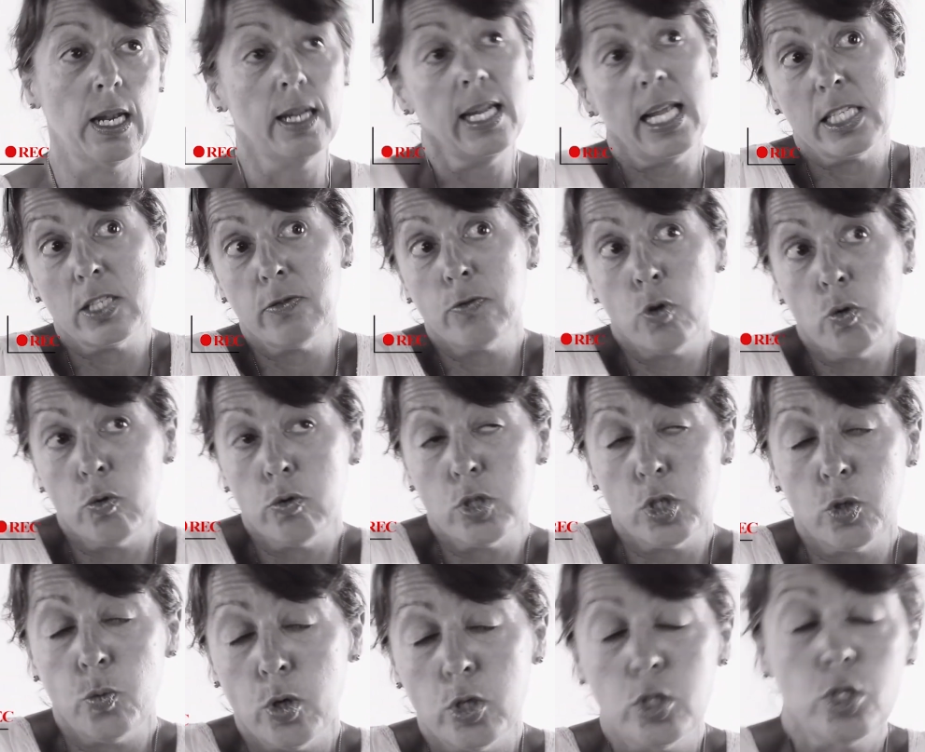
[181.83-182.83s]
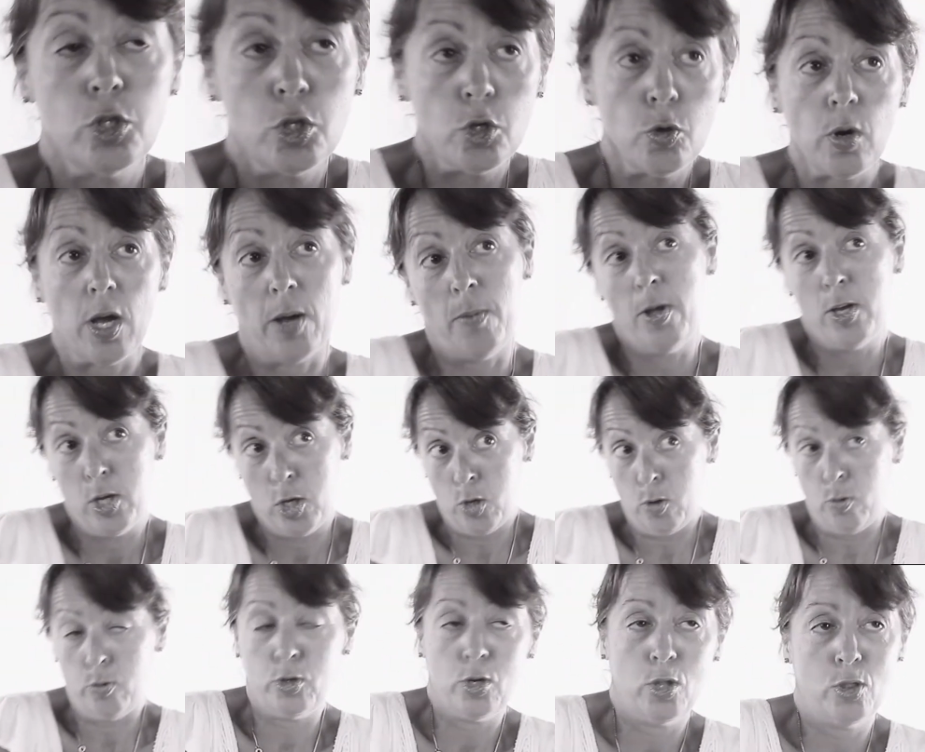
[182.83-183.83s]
unless of course you want to do a huge